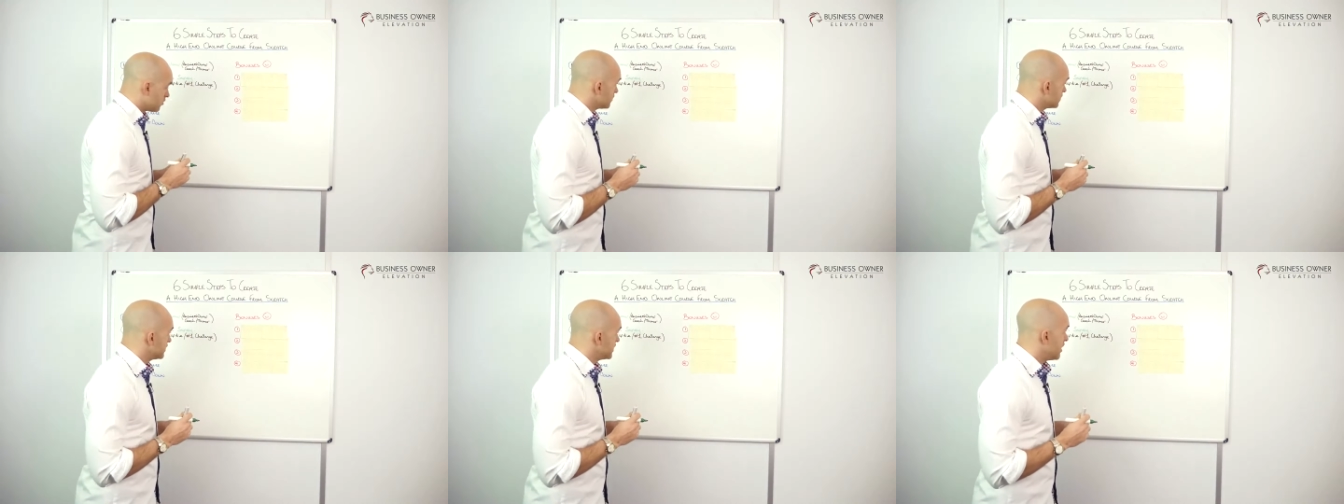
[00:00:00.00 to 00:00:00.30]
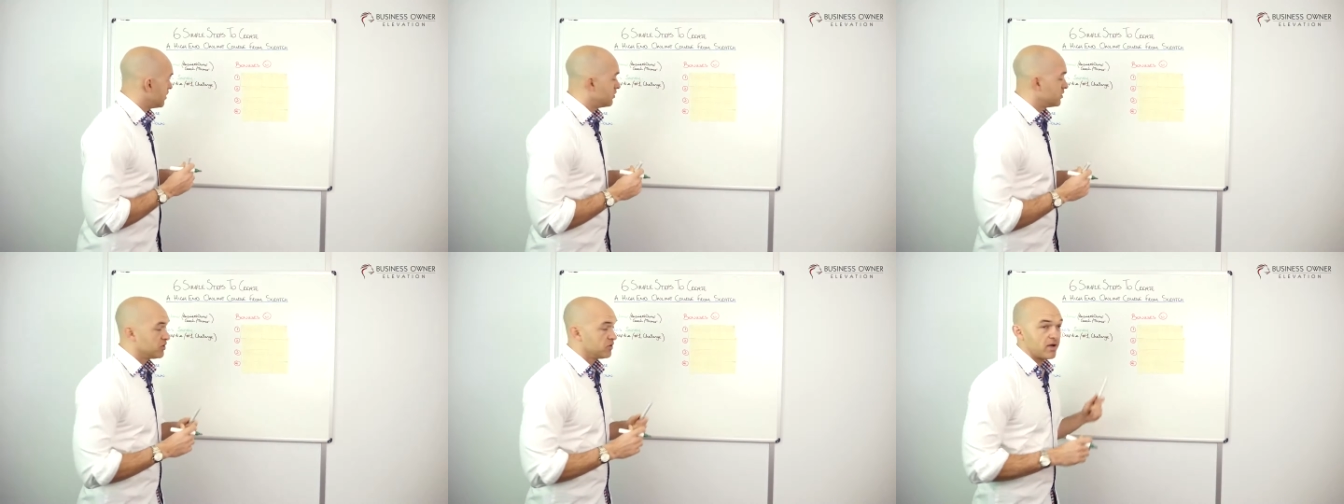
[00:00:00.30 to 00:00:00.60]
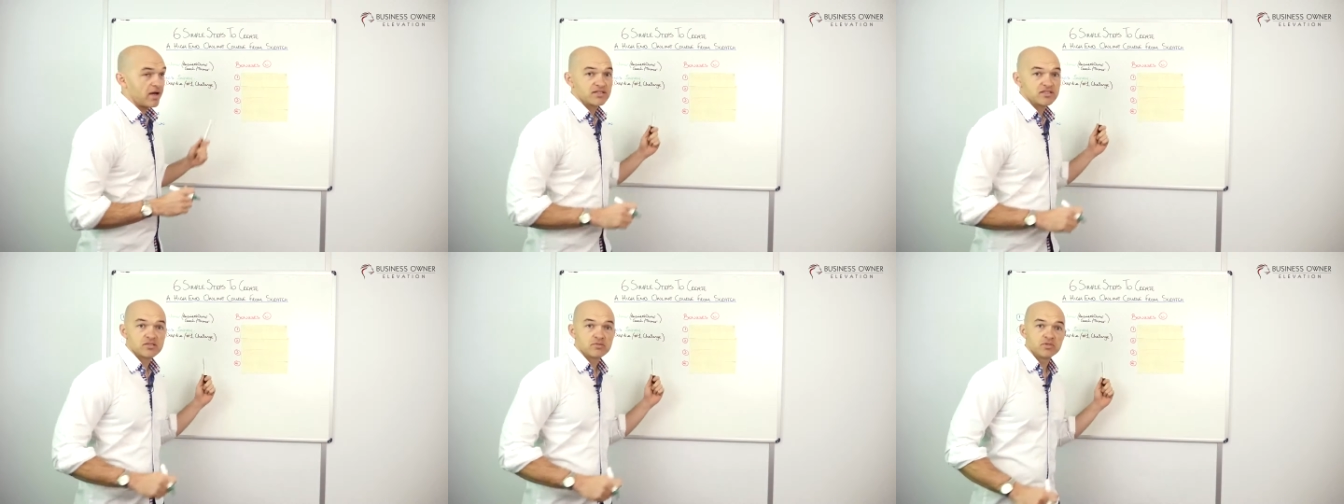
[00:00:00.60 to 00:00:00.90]
with that, when you
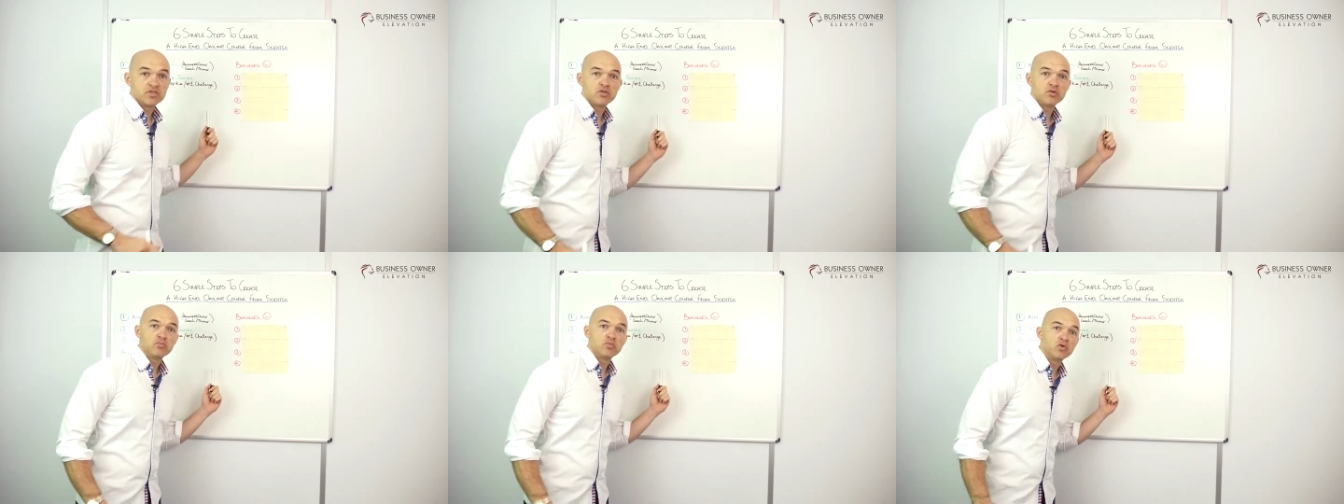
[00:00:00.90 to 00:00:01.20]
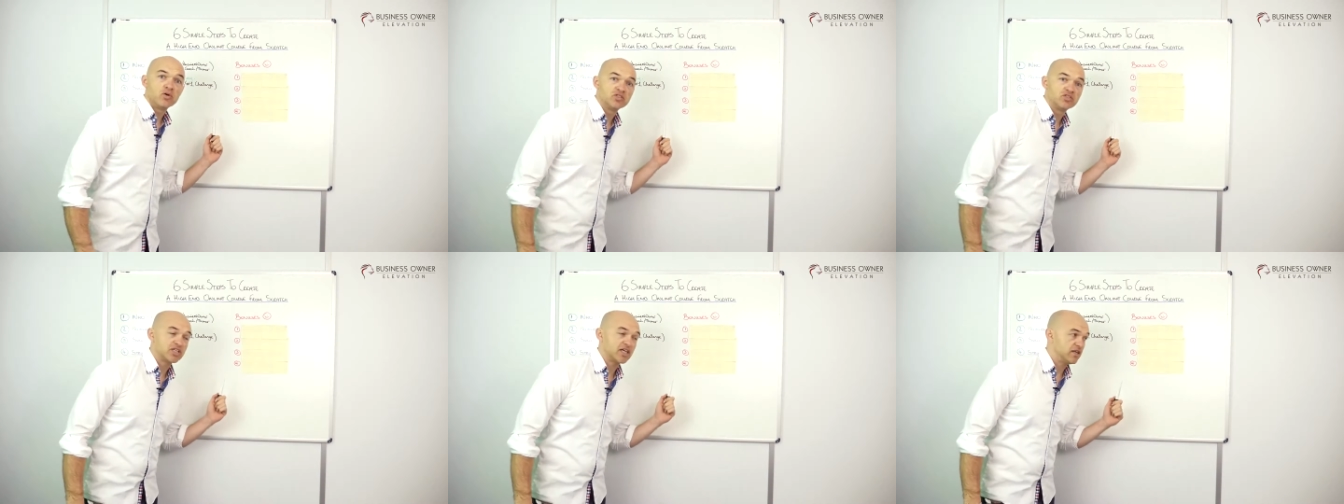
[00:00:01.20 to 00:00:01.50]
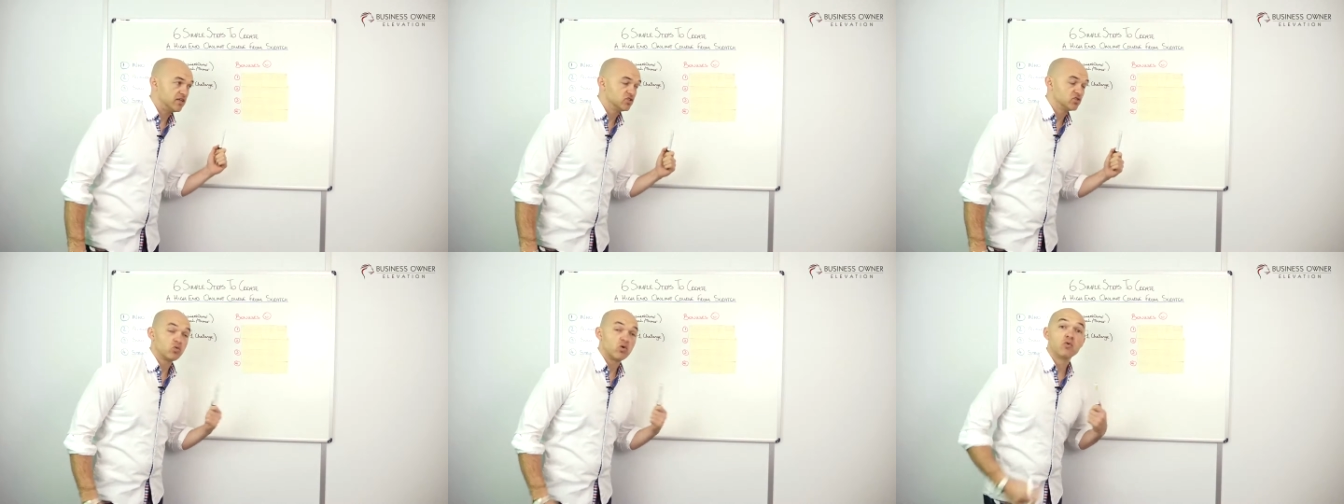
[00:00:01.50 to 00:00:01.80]
ask them the number 1
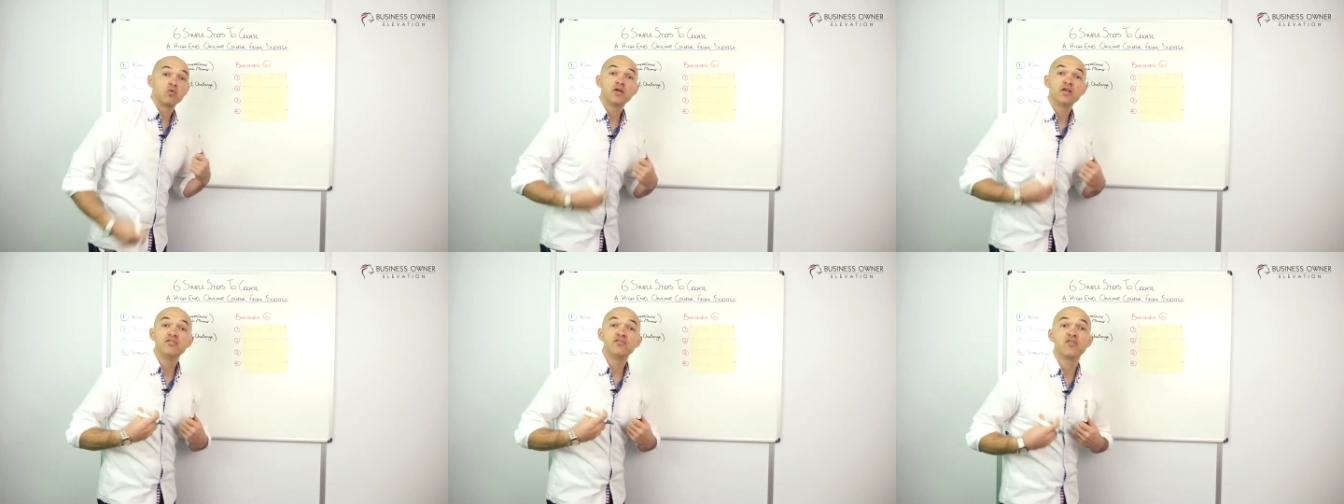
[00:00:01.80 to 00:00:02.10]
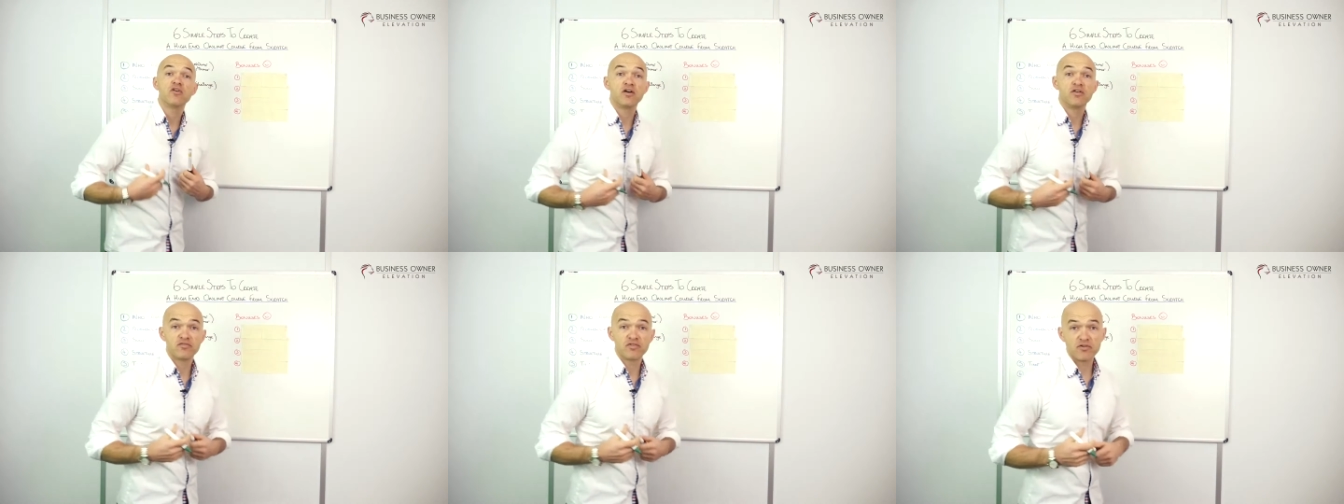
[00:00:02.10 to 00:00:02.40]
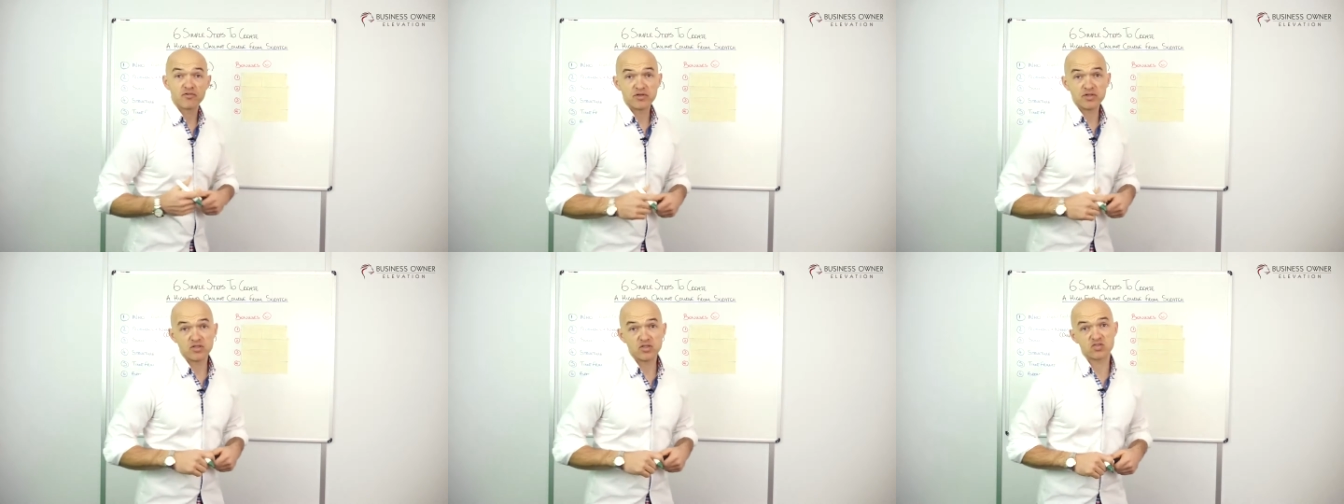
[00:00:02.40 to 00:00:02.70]
challenge, what we find
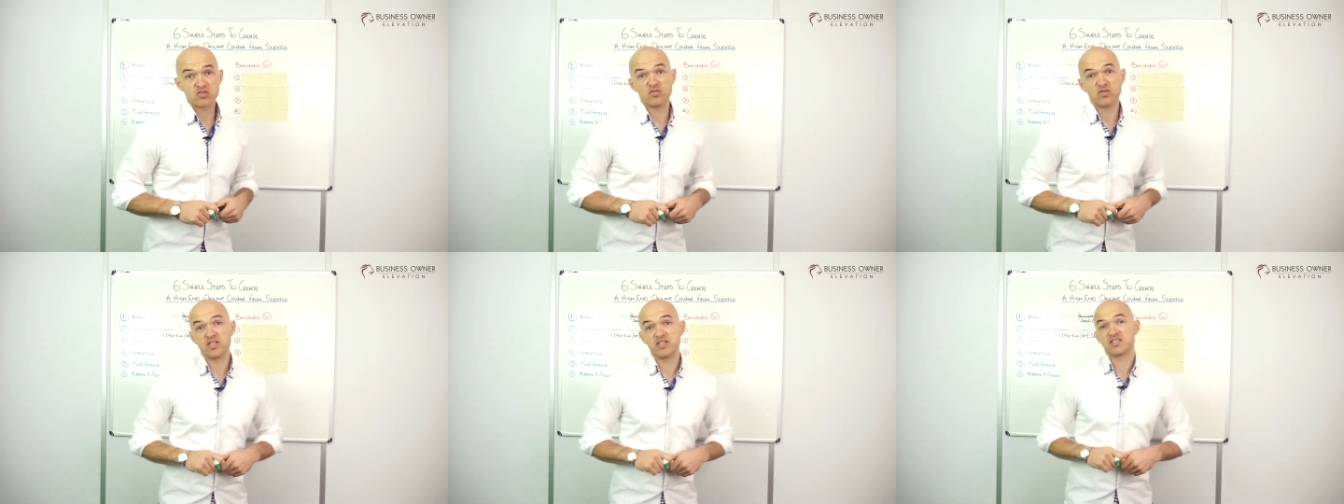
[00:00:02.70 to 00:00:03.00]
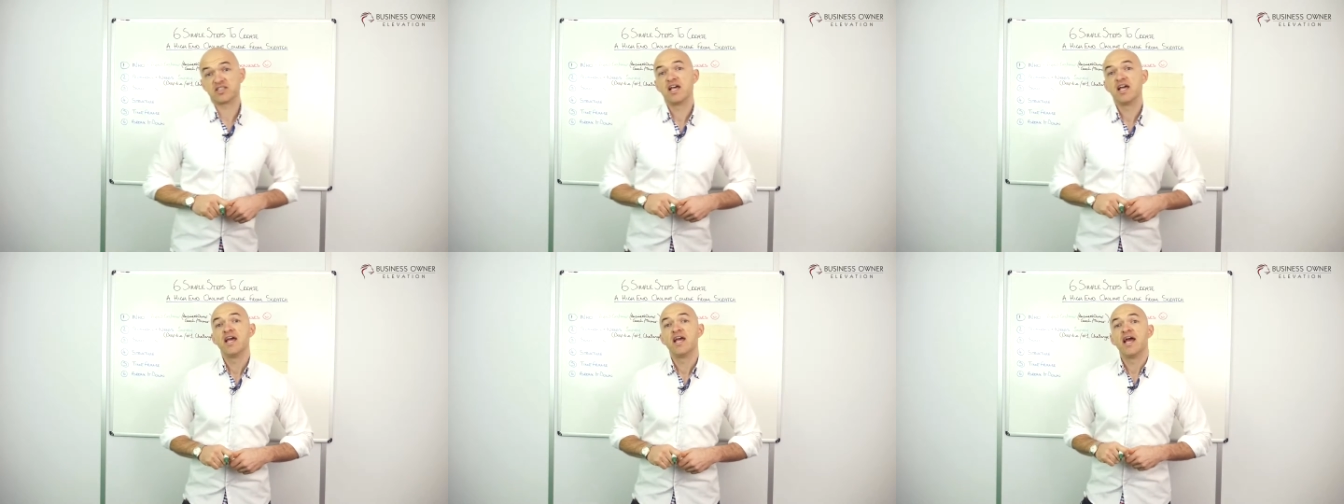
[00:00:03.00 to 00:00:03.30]
very useful is